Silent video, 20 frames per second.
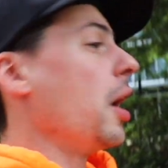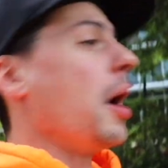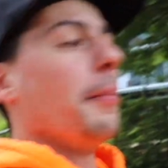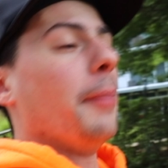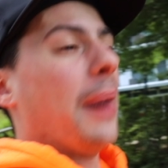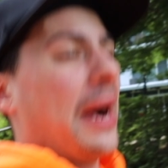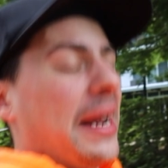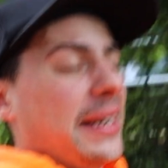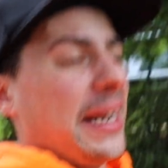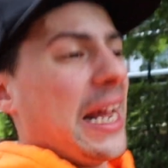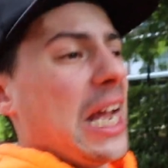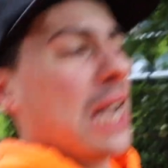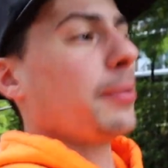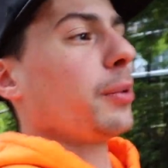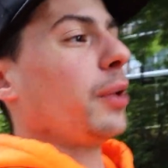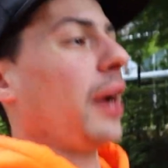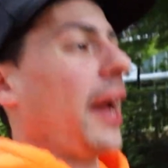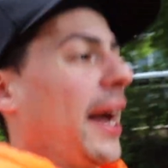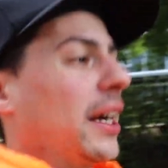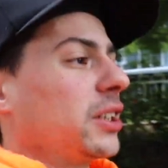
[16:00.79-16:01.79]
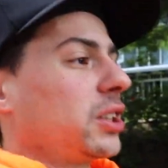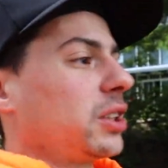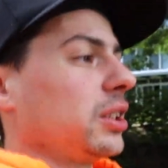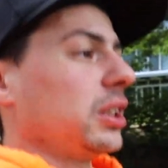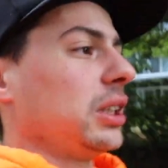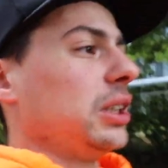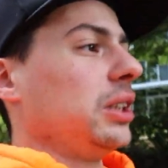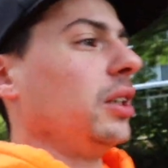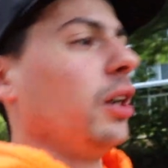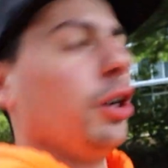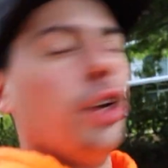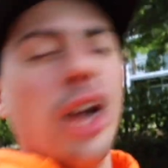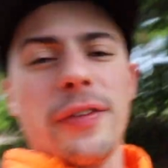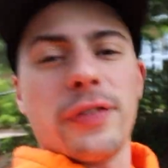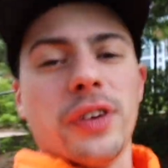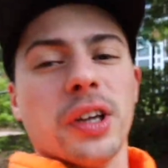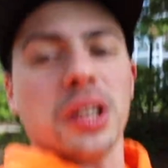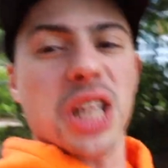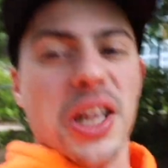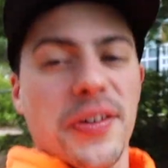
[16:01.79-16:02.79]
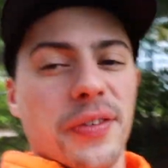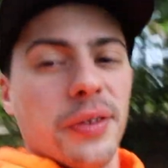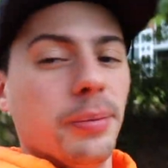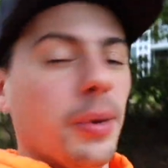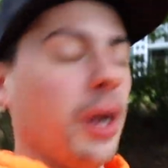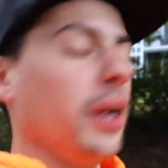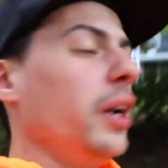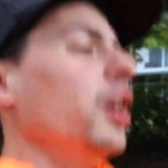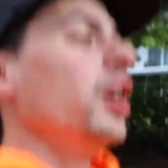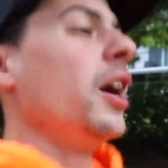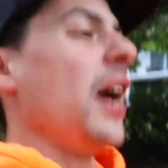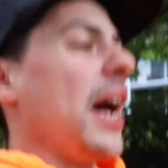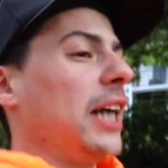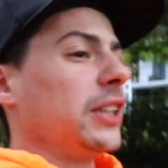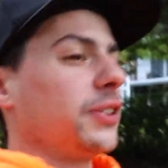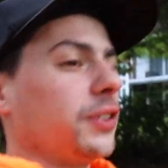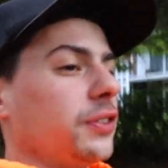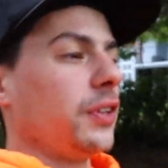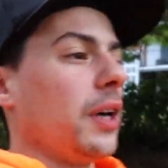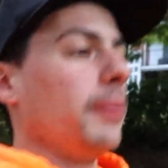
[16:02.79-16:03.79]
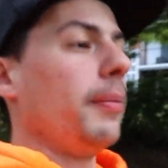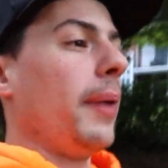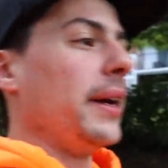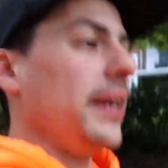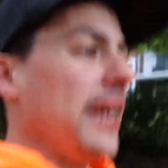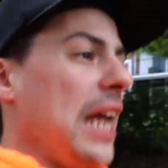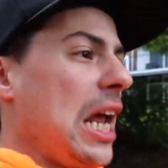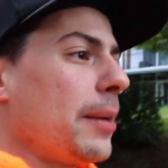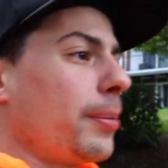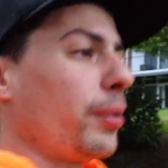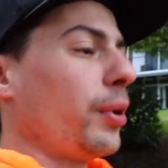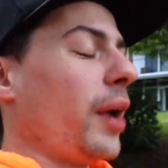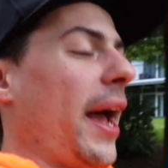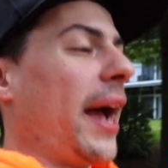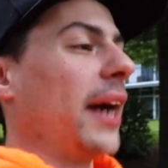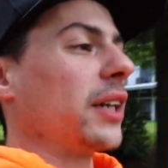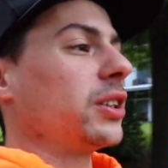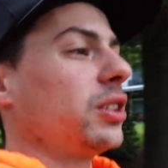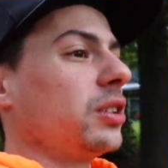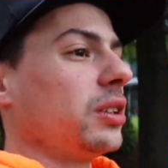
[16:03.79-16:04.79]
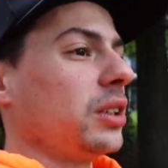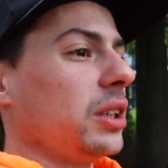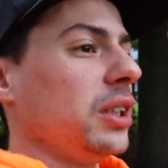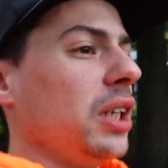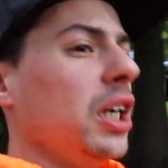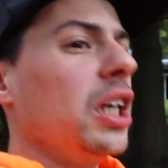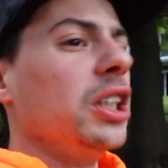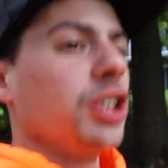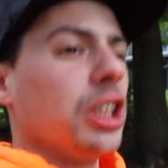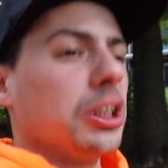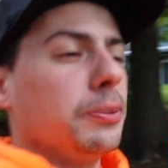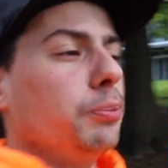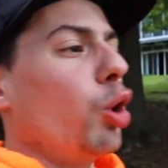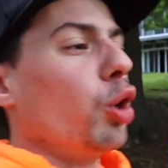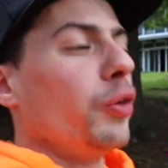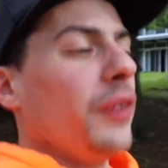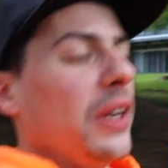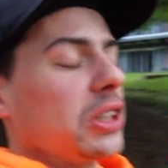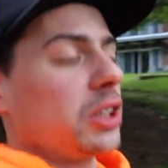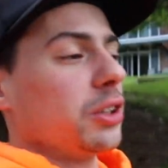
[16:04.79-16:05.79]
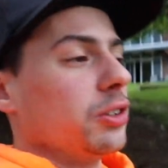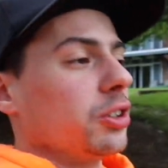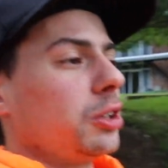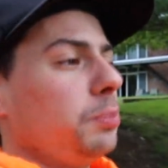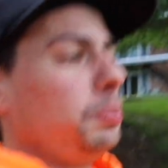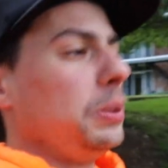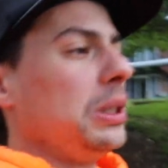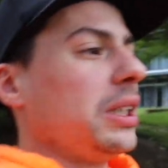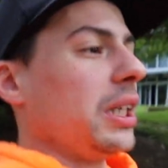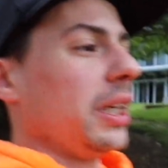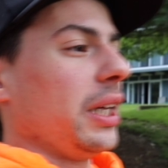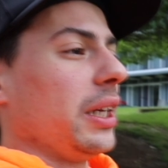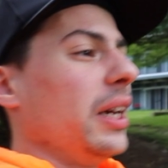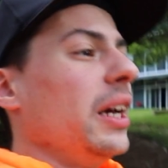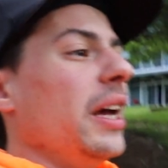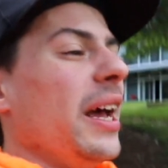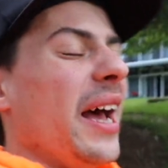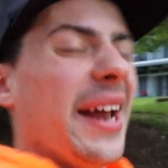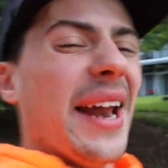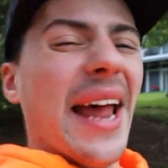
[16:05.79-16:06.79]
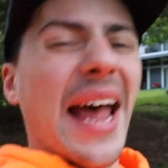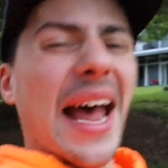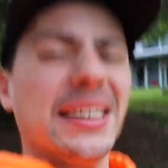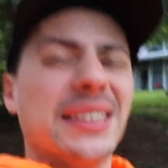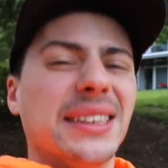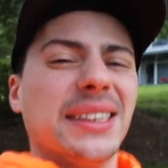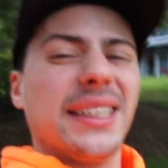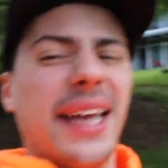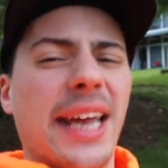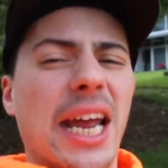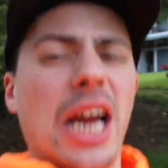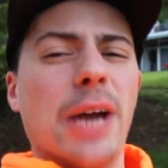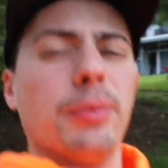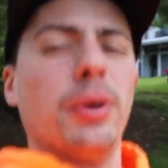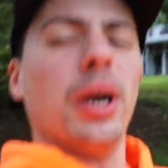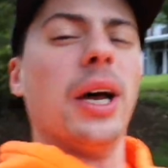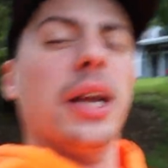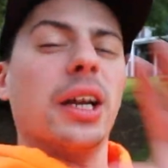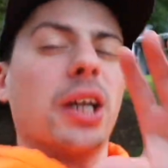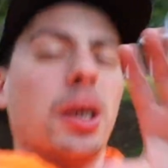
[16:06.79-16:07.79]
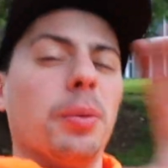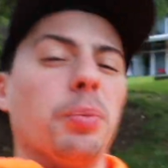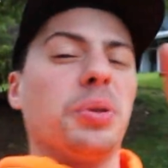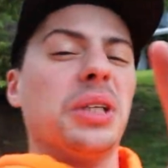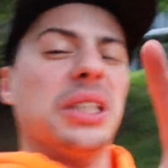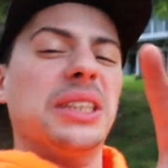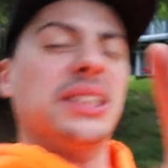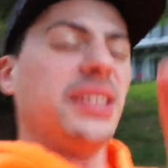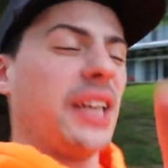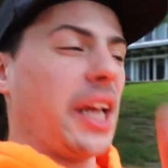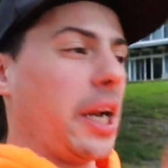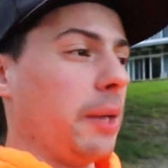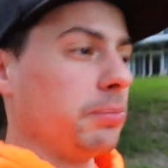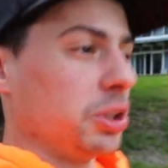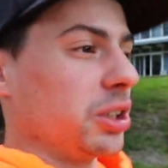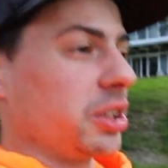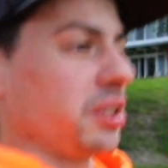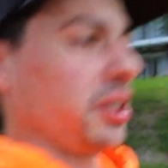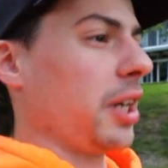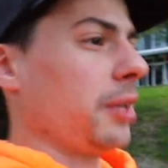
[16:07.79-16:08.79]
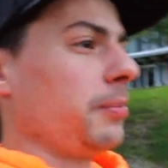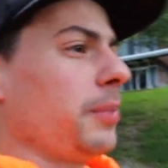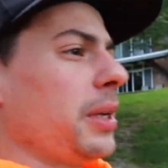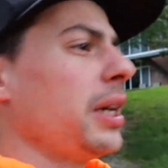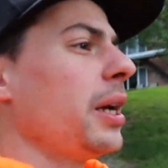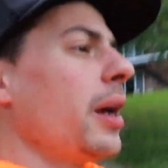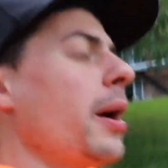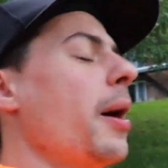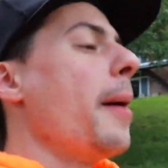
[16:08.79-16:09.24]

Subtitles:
My neighbor actually, not for a living, but as for fun, my neighbor actually does motivational speaking and has a camera and a complete setup just like me,